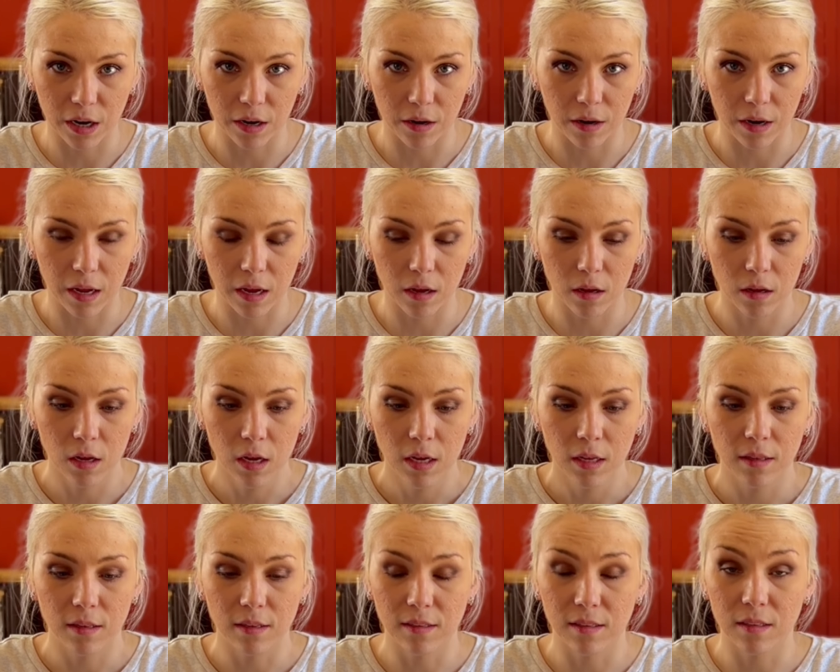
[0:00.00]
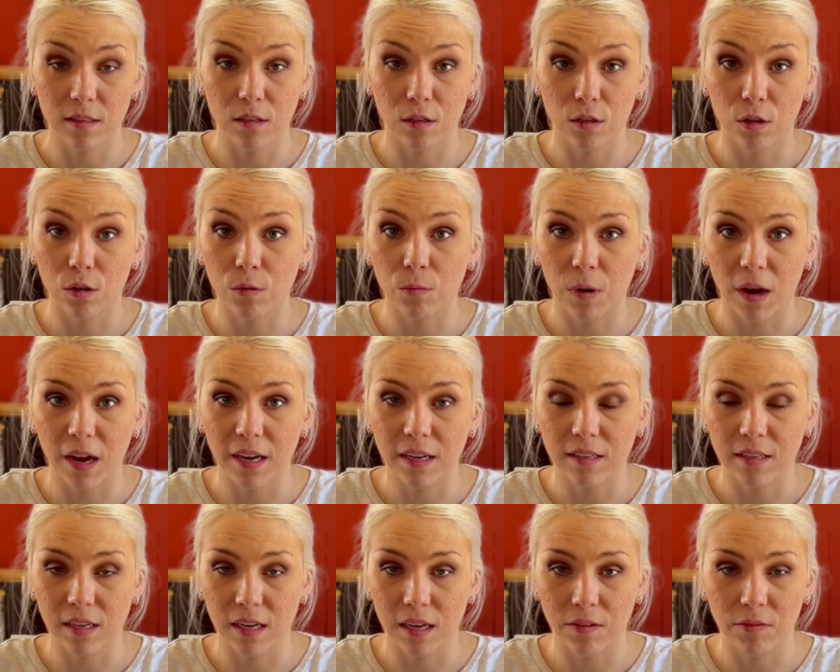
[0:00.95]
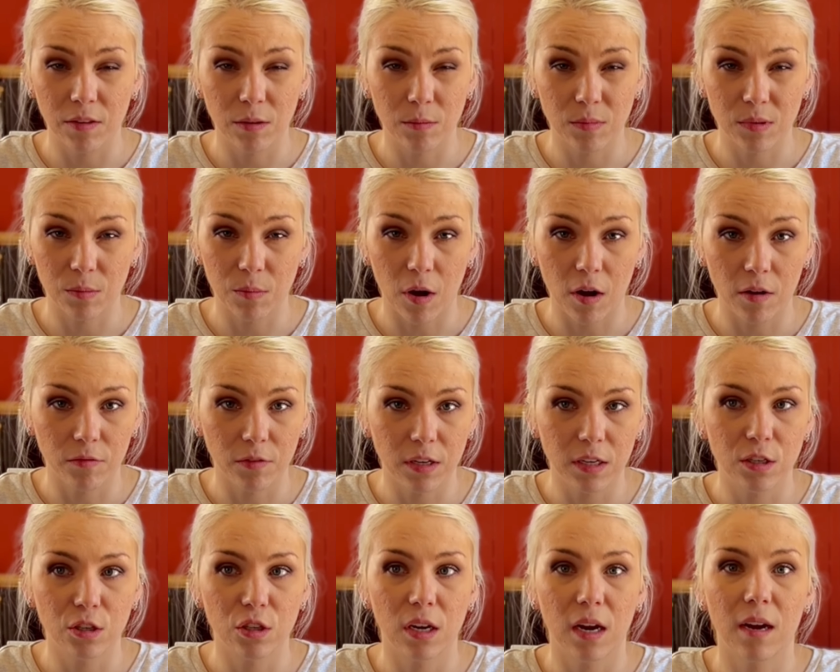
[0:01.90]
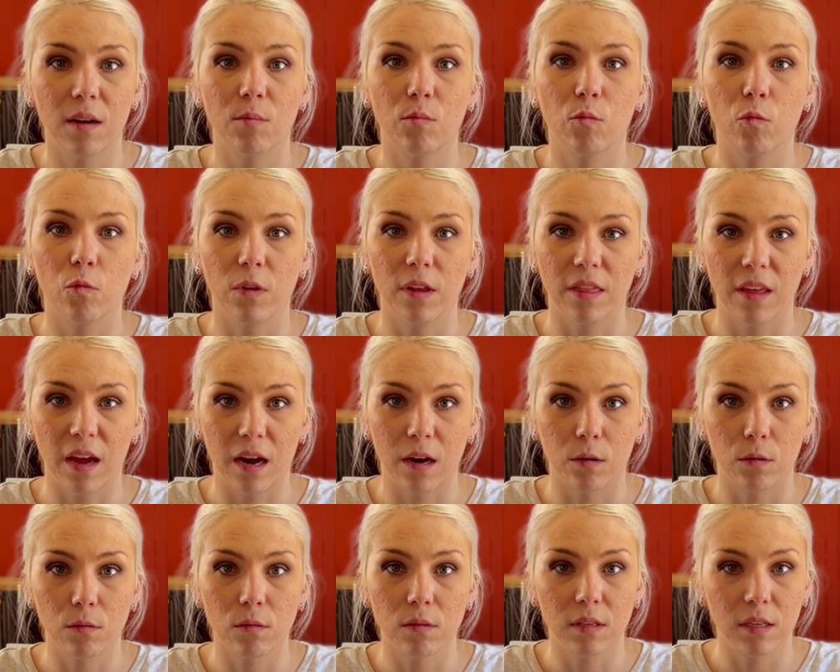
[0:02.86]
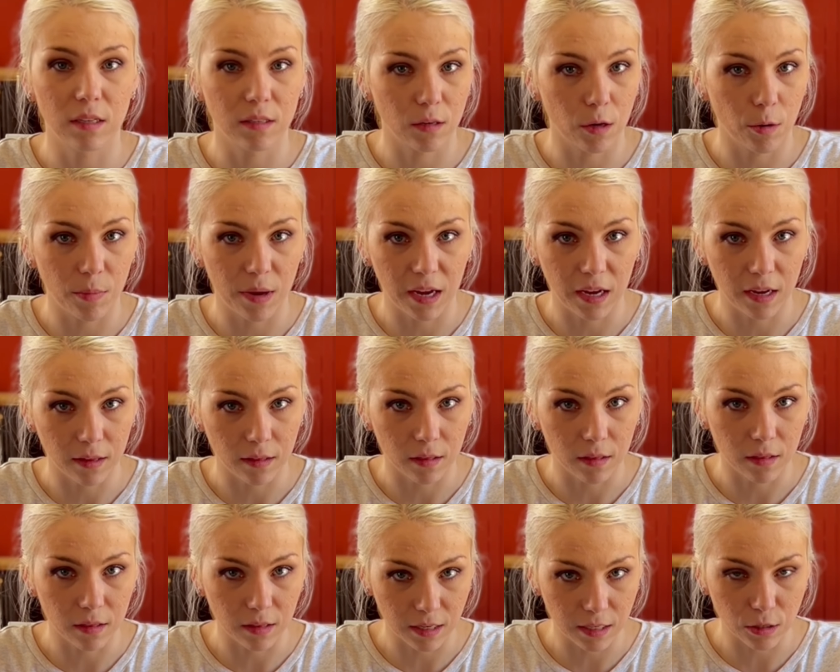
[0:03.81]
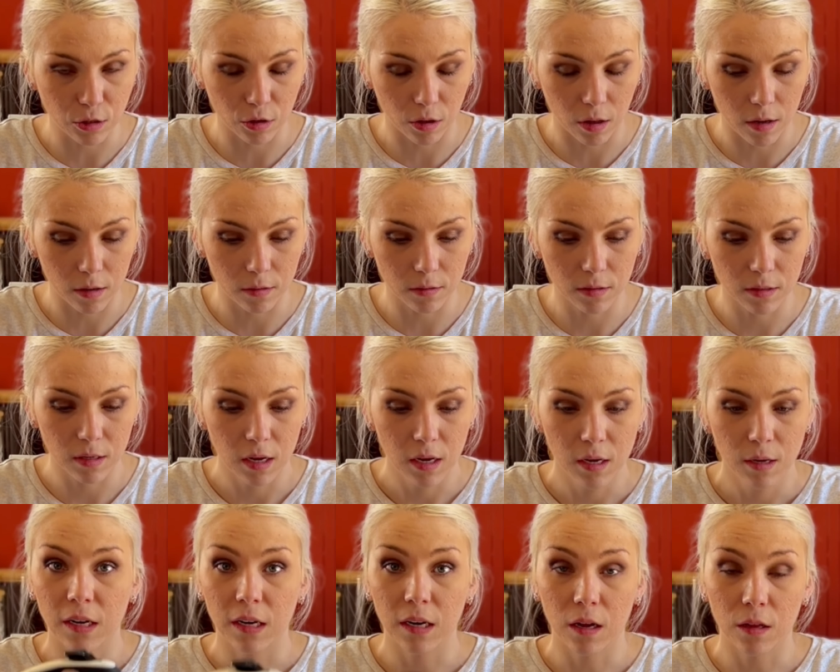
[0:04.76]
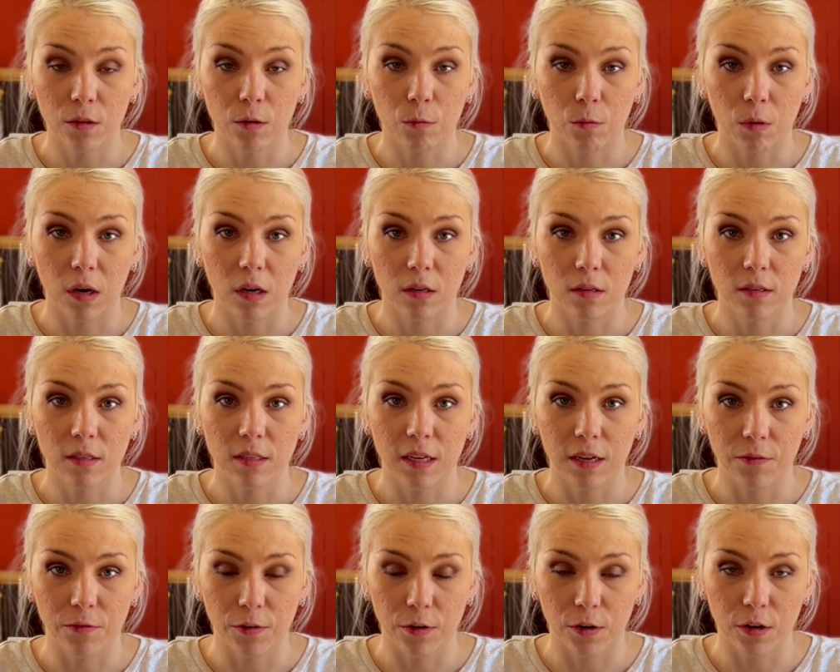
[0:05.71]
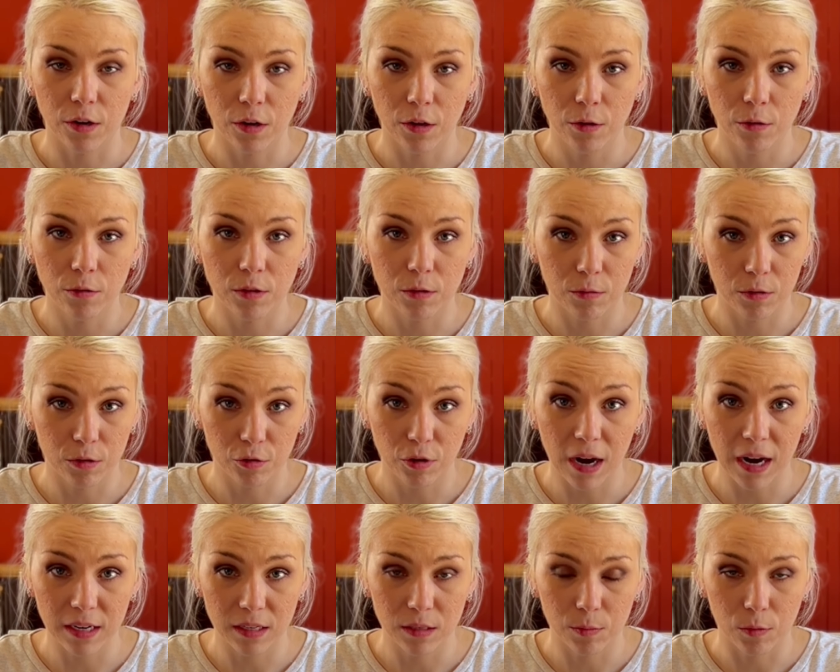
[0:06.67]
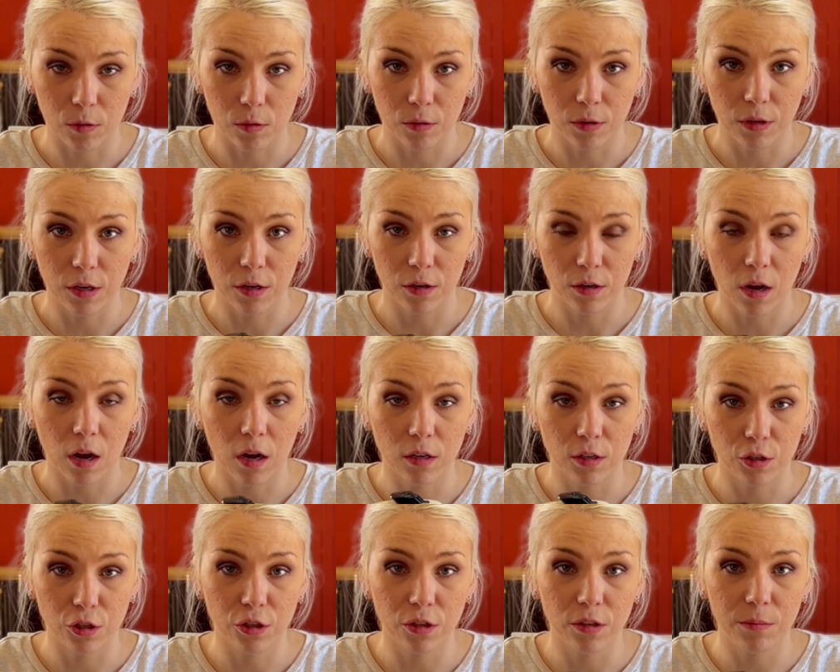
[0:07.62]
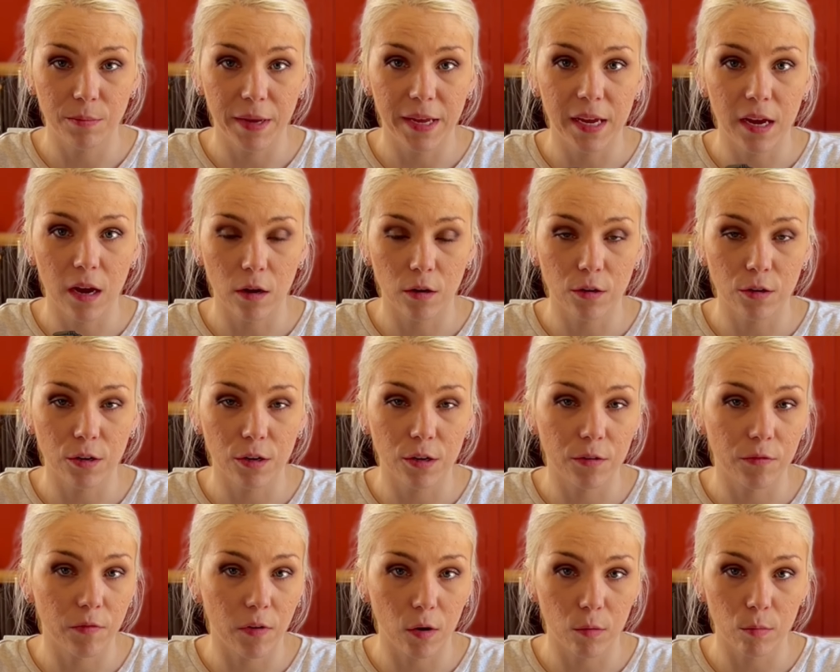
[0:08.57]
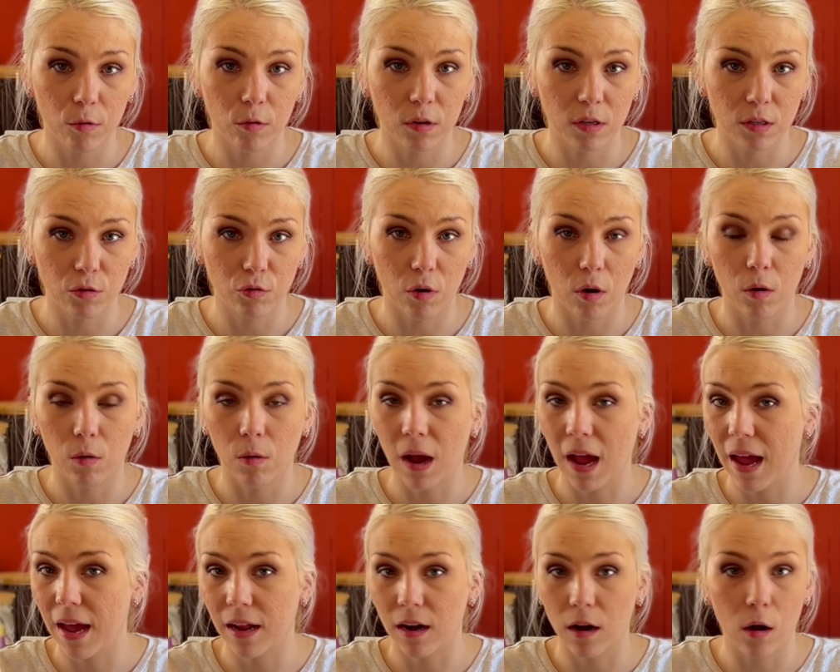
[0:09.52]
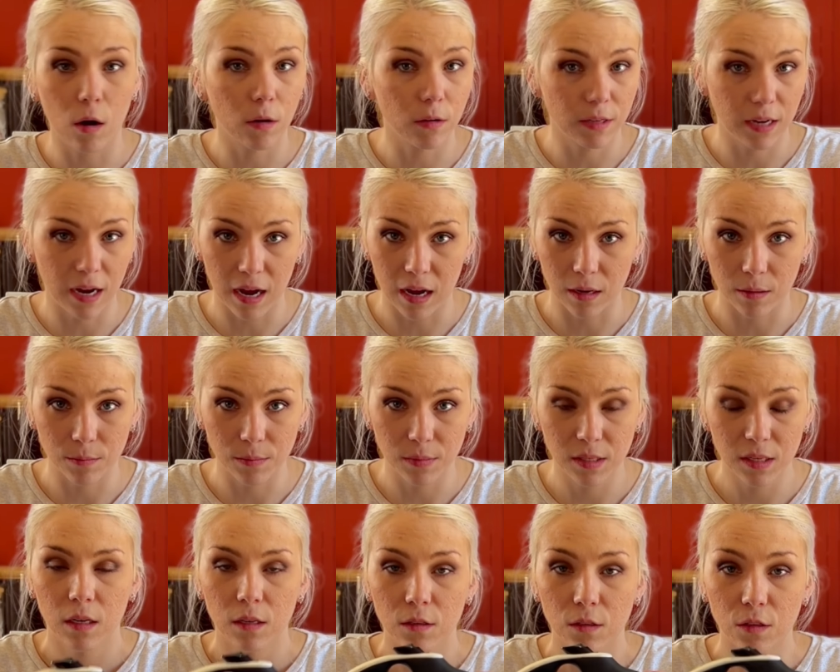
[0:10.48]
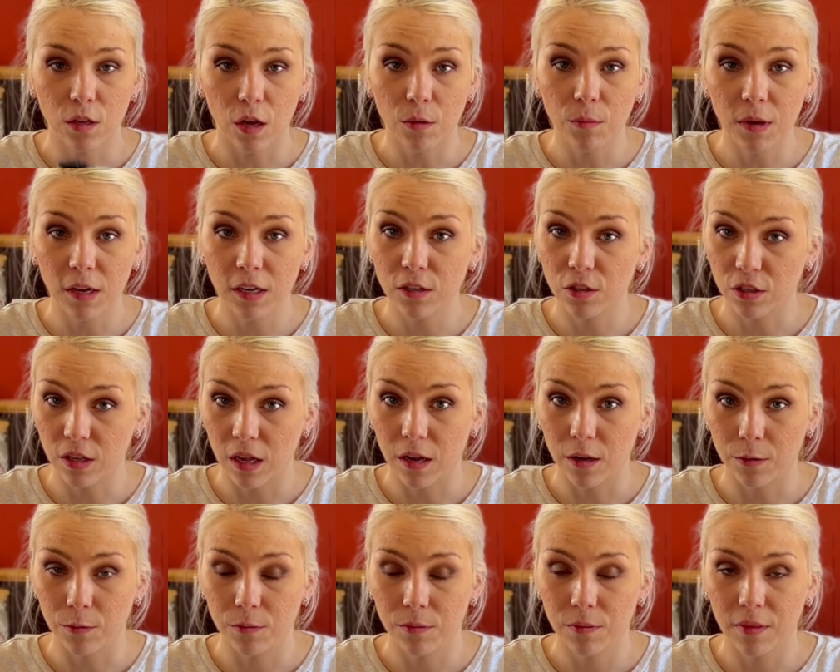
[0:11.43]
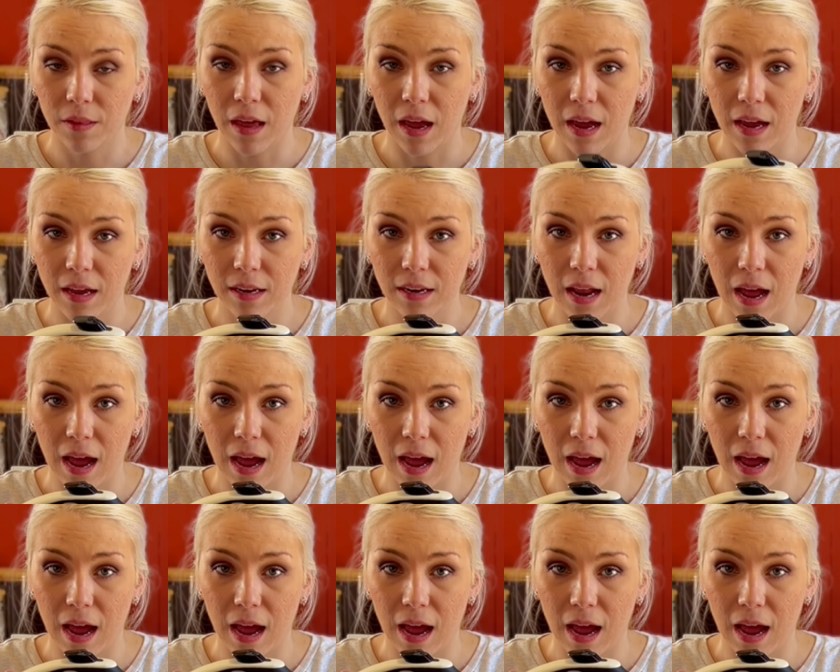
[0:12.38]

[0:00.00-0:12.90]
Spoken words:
area. This is a good way to give them some off-leash time without disobeying leash laws. In other words, if you're going to use a retractable, your dog should be under your verbal control at all times. So much so that